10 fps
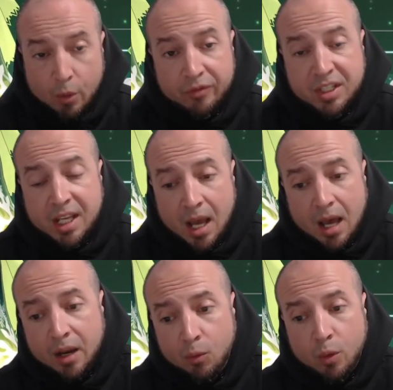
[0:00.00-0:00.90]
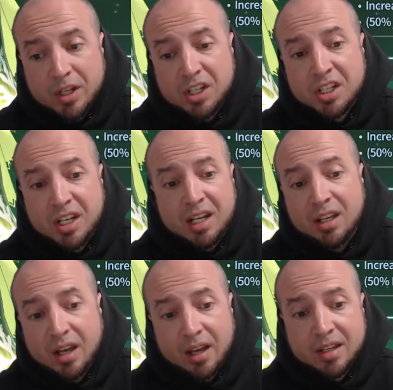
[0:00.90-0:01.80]
But with Tiana, what
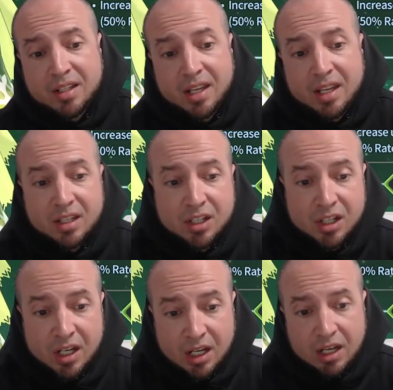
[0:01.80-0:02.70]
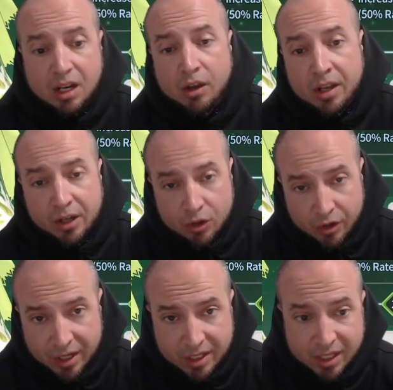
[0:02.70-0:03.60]
she does is she
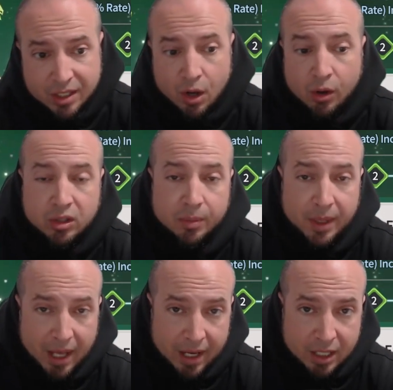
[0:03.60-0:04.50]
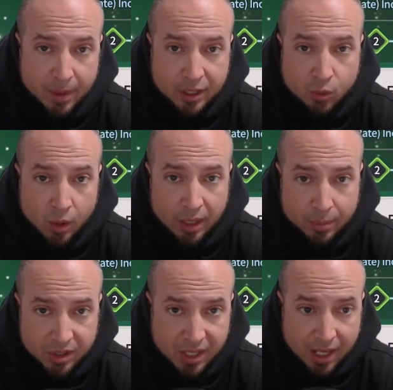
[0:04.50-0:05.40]
increases ultimate gauge by
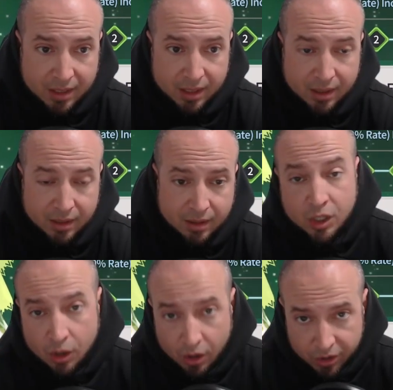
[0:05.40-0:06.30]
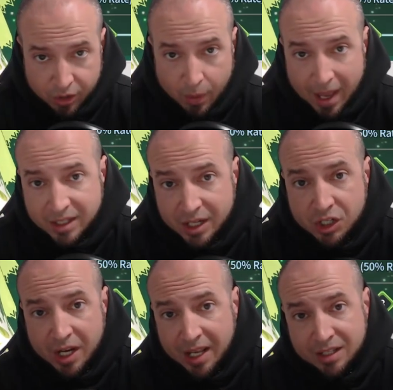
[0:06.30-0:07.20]
20%. She also has a
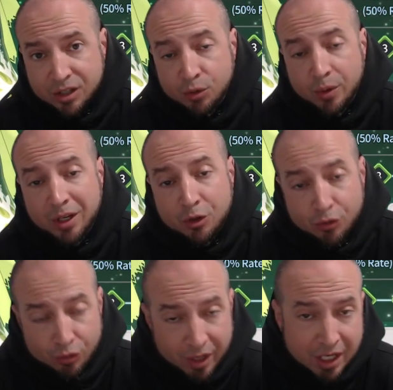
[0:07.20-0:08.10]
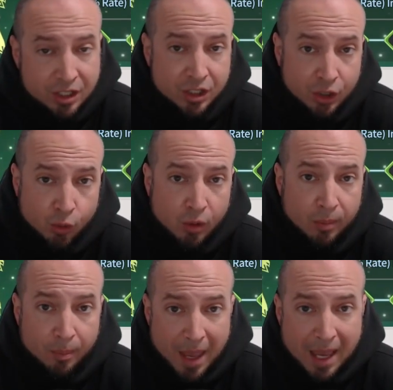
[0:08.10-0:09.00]
chance to increase
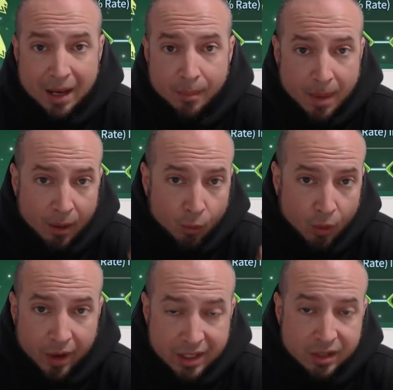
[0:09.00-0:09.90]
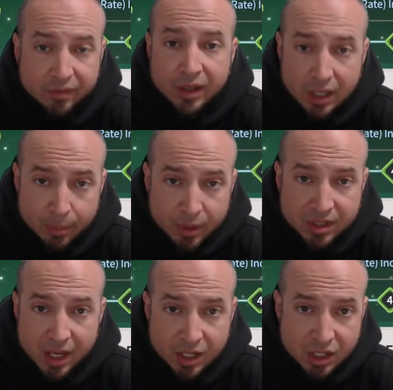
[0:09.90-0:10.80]
your mana by 1, it's a
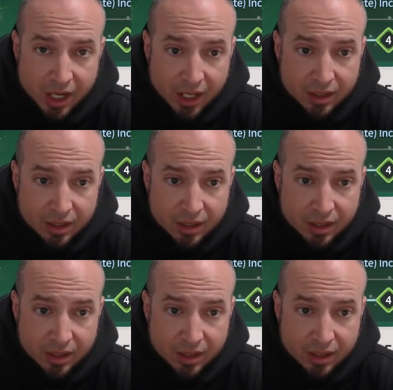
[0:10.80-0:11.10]
50%